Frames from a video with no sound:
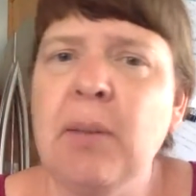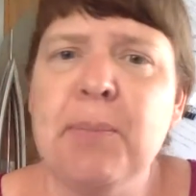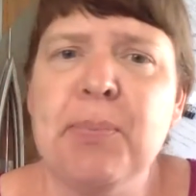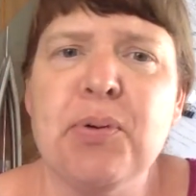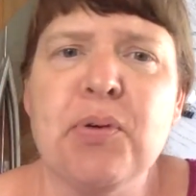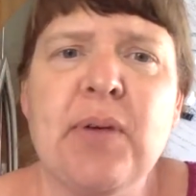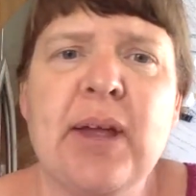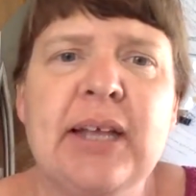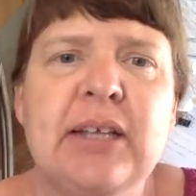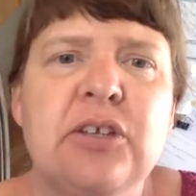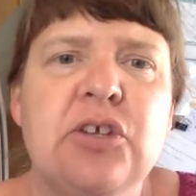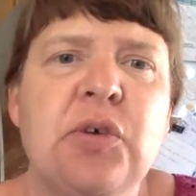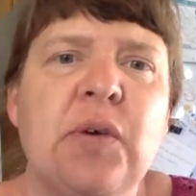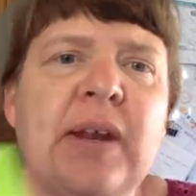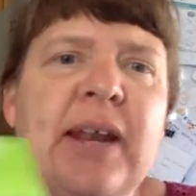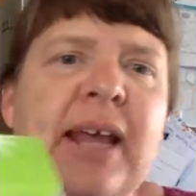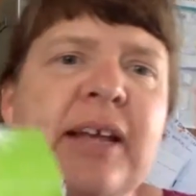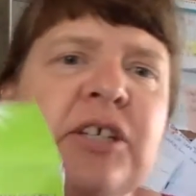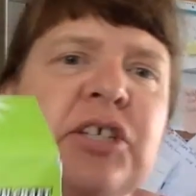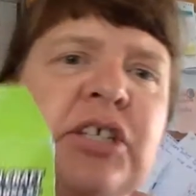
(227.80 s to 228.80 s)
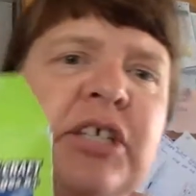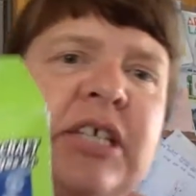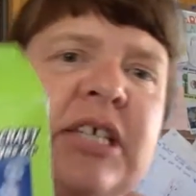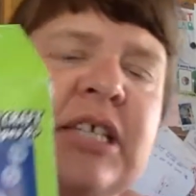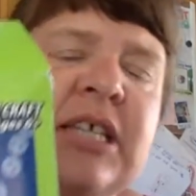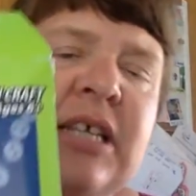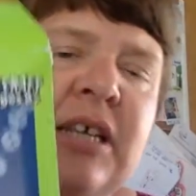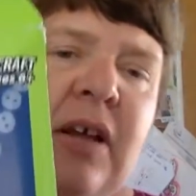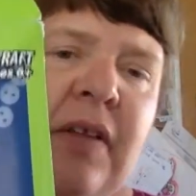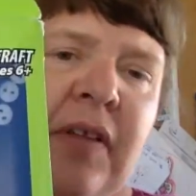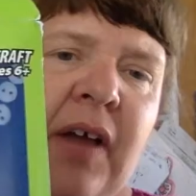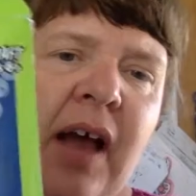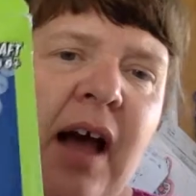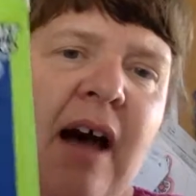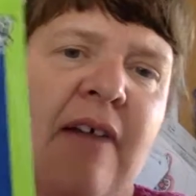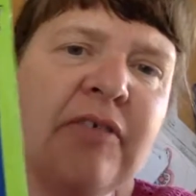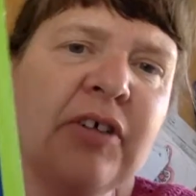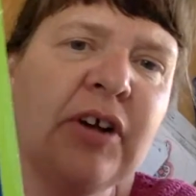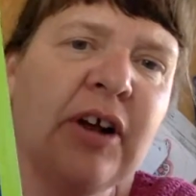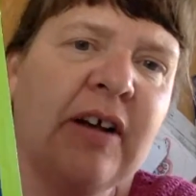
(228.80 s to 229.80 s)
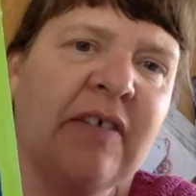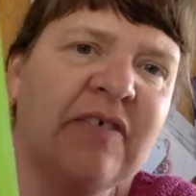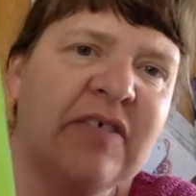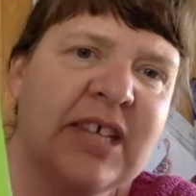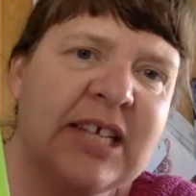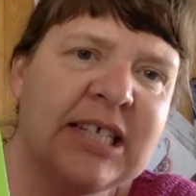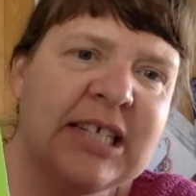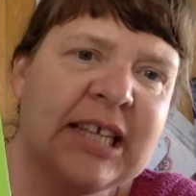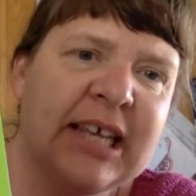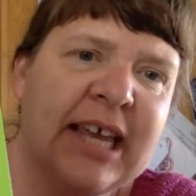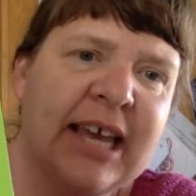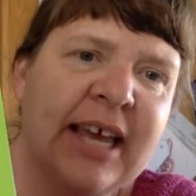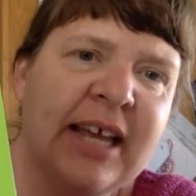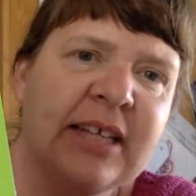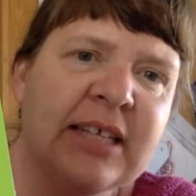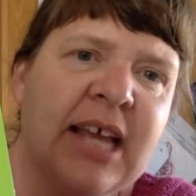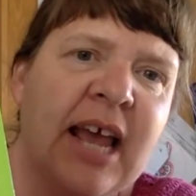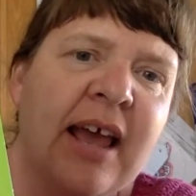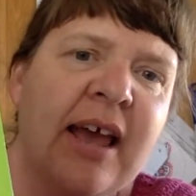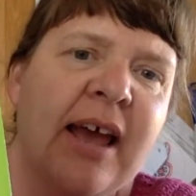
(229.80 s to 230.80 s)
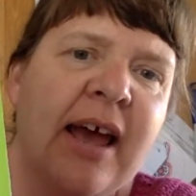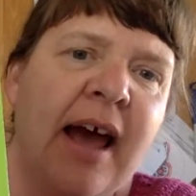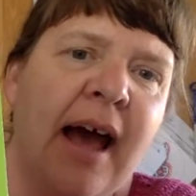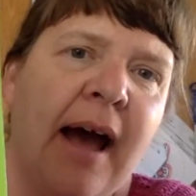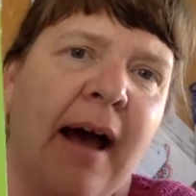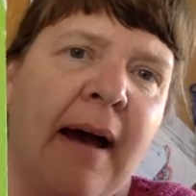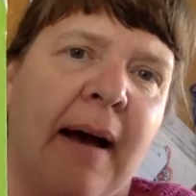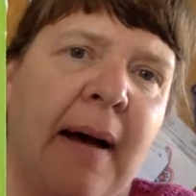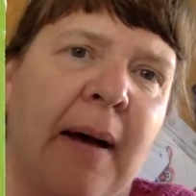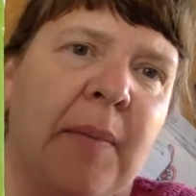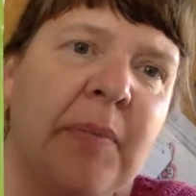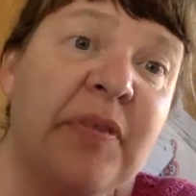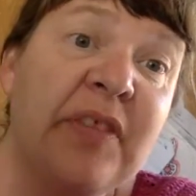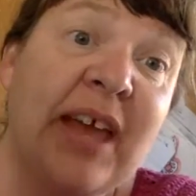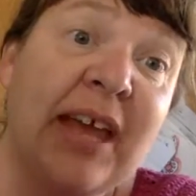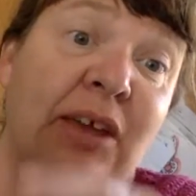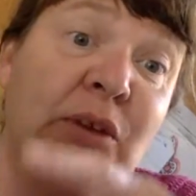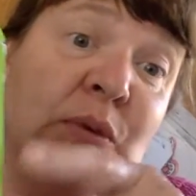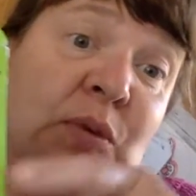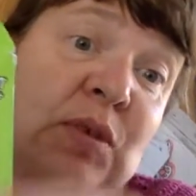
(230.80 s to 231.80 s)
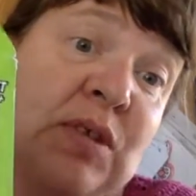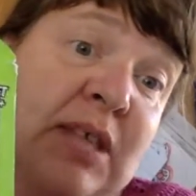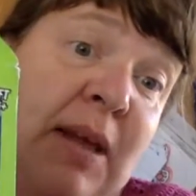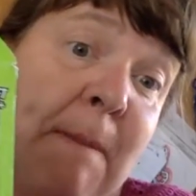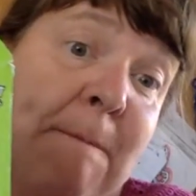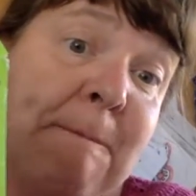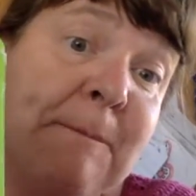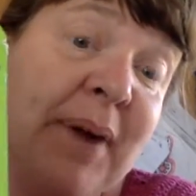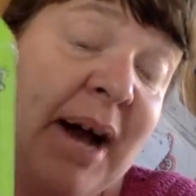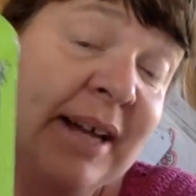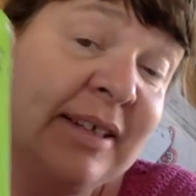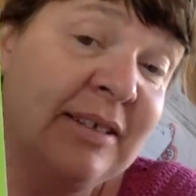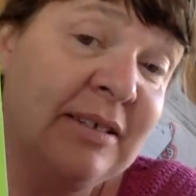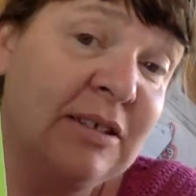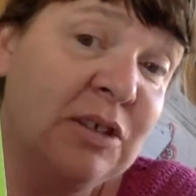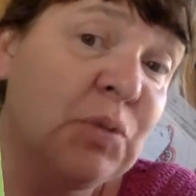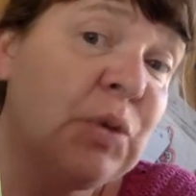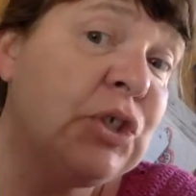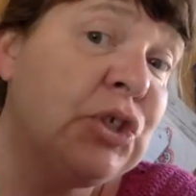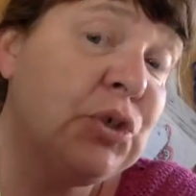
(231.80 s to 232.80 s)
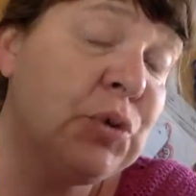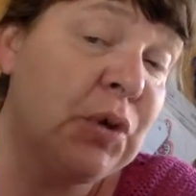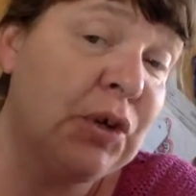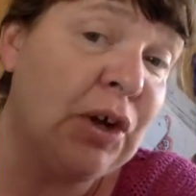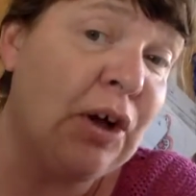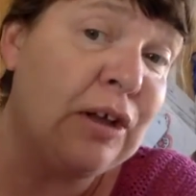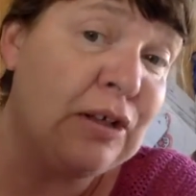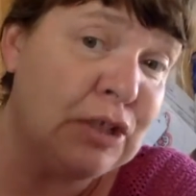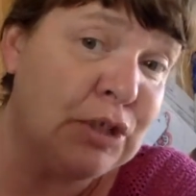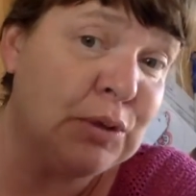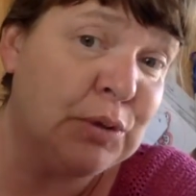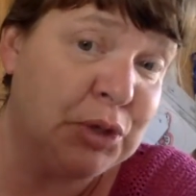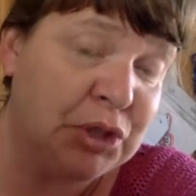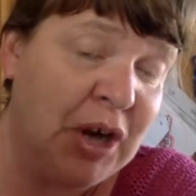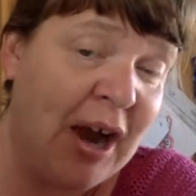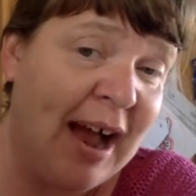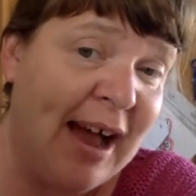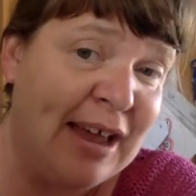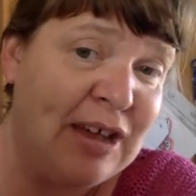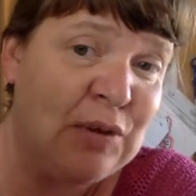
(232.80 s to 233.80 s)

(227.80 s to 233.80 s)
print. You can actually see on the cover of this kit, they use some buttons, which you could also try.